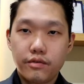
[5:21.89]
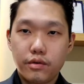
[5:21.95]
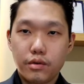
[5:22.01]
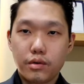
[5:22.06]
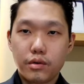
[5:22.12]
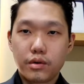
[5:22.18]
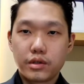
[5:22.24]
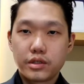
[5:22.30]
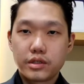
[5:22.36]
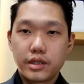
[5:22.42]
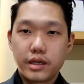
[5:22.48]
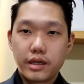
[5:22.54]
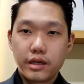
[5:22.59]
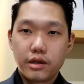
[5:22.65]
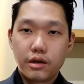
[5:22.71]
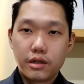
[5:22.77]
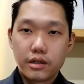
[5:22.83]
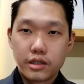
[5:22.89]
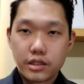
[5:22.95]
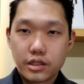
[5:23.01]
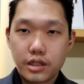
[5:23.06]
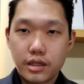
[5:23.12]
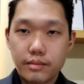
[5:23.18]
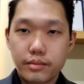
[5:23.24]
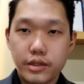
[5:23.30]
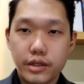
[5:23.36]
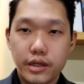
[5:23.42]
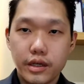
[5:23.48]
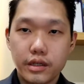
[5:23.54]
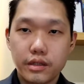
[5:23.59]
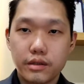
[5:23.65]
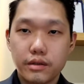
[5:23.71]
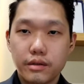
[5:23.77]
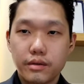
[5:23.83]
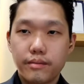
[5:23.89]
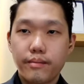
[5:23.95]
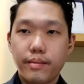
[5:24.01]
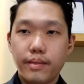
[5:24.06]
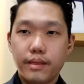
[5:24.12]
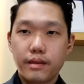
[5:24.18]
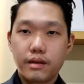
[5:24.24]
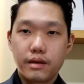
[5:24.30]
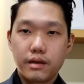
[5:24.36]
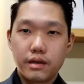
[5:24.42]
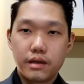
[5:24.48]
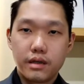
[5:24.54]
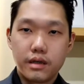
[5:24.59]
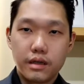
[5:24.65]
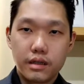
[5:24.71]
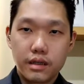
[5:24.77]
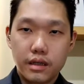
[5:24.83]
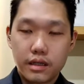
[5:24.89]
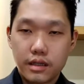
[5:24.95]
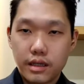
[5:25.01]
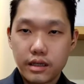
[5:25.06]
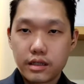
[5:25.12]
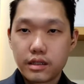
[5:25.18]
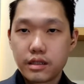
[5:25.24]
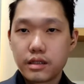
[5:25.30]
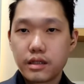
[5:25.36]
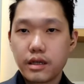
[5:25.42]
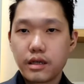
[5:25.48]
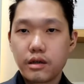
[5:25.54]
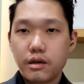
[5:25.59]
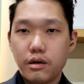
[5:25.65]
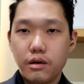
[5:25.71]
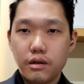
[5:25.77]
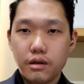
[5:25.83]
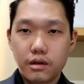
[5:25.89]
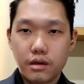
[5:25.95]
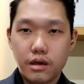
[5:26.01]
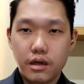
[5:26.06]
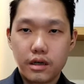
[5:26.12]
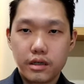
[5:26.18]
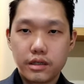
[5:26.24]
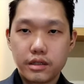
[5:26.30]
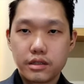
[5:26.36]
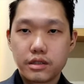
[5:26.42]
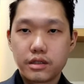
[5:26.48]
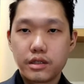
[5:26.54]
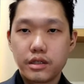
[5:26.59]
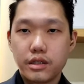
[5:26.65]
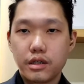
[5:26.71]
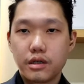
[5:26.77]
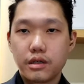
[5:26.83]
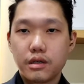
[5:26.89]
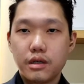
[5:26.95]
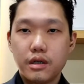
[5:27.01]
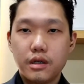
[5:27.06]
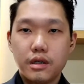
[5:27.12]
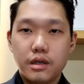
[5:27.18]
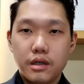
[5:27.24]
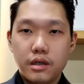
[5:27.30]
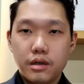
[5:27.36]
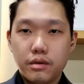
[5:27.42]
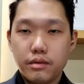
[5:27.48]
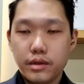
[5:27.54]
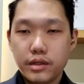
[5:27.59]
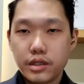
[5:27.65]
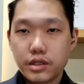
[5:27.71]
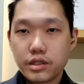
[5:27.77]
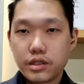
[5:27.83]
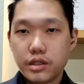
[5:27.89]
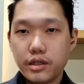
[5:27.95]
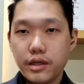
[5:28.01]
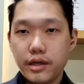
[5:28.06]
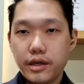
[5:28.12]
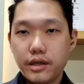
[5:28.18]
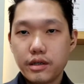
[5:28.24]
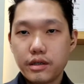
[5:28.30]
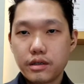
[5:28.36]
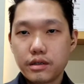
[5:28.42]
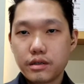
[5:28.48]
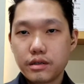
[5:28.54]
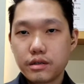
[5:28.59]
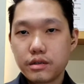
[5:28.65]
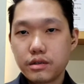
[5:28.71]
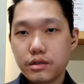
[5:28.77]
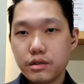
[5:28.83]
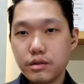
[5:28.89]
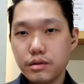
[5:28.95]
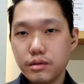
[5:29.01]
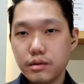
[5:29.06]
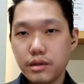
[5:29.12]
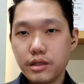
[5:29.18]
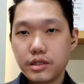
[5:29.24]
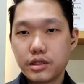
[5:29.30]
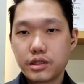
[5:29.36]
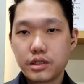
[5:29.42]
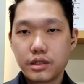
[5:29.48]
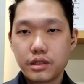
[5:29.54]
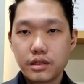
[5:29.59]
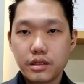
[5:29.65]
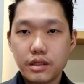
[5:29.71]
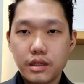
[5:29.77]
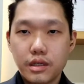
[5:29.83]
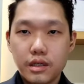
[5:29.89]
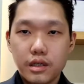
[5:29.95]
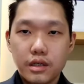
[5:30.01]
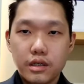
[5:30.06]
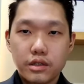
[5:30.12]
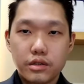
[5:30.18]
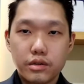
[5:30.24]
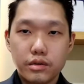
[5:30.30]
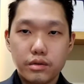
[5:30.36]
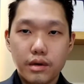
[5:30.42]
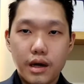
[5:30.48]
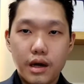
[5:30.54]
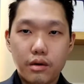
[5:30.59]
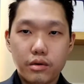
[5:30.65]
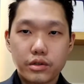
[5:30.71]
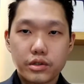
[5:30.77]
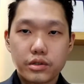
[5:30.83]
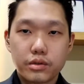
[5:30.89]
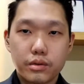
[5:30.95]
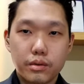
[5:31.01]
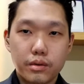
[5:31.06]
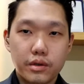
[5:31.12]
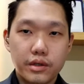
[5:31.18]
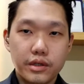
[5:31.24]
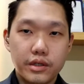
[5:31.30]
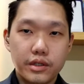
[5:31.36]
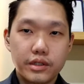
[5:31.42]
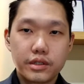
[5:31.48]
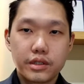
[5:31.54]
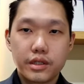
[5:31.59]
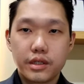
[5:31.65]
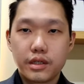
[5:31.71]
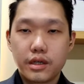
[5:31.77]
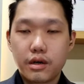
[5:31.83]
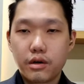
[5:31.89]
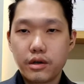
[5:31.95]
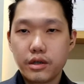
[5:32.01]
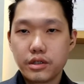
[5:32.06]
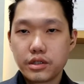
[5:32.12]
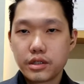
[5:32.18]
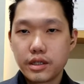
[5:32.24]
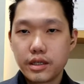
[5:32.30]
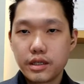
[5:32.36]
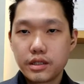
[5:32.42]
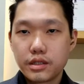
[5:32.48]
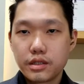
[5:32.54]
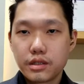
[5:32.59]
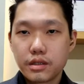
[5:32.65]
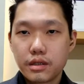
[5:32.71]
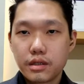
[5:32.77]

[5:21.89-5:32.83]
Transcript: for setting all this up together. And I'd like to thank all our audience here with us today to listen to our stories and our insight.